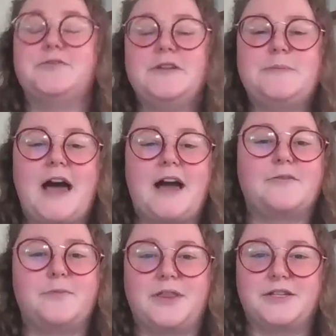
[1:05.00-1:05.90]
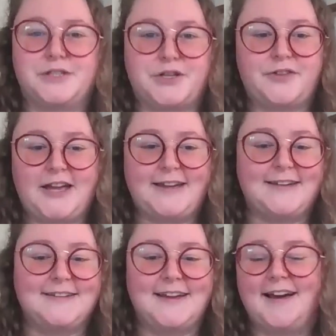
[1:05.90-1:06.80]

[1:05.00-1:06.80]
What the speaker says: get feedback with a survey.